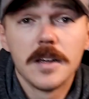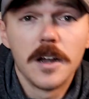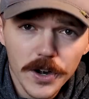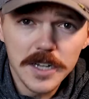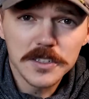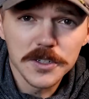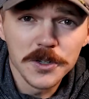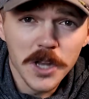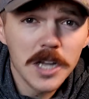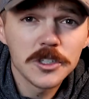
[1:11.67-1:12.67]
Alright,
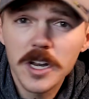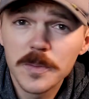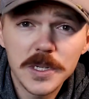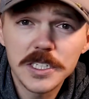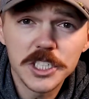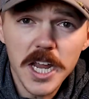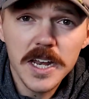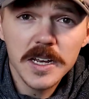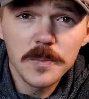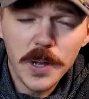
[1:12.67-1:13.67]
so not trying to be
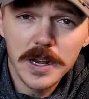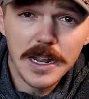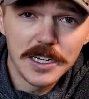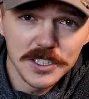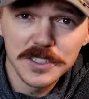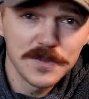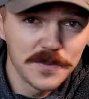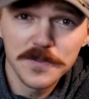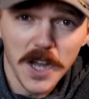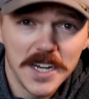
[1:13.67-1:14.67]
jaded, but I just
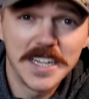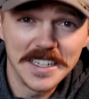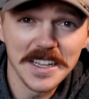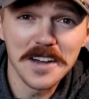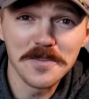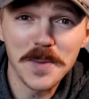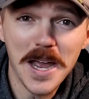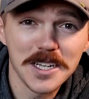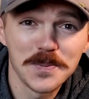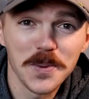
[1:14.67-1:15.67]
love
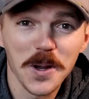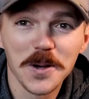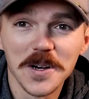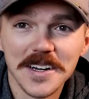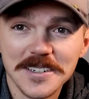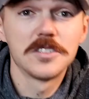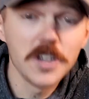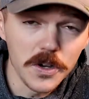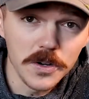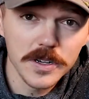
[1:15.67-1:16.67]
Bass Pro.
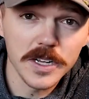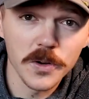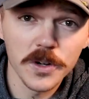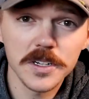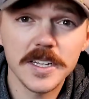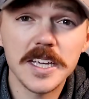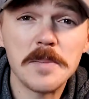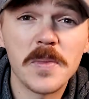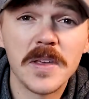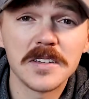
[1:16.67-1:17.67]
So in order to
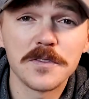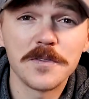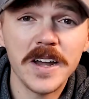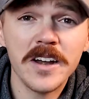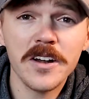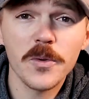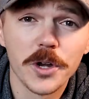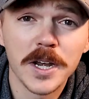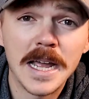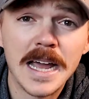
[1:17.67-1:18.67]
keep this fair, we're
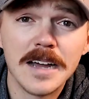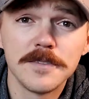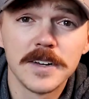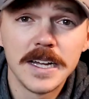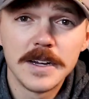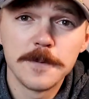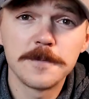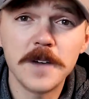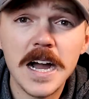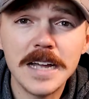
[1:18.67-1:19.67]
gonna have
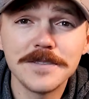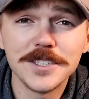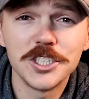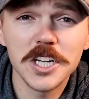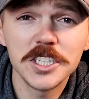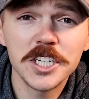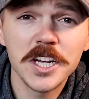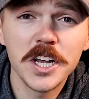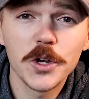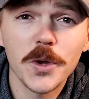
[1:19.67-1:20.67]
5
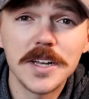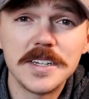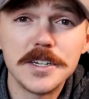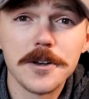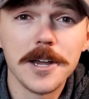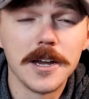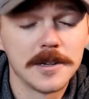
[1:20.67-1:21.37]
judging criteria.